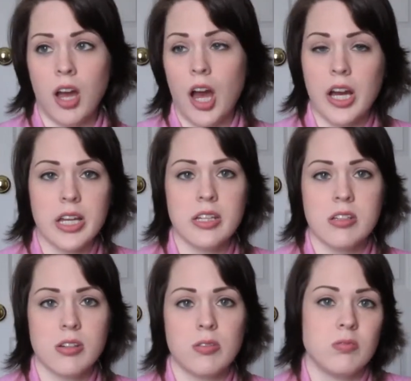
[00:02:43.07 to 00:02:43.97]

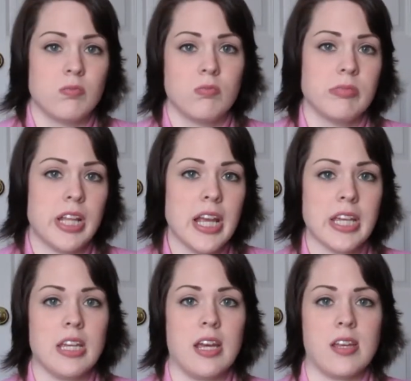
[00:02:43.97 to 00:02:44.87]
I don't
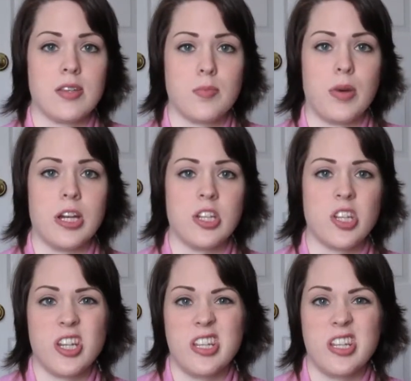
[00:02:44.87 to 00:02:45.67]
like it as much.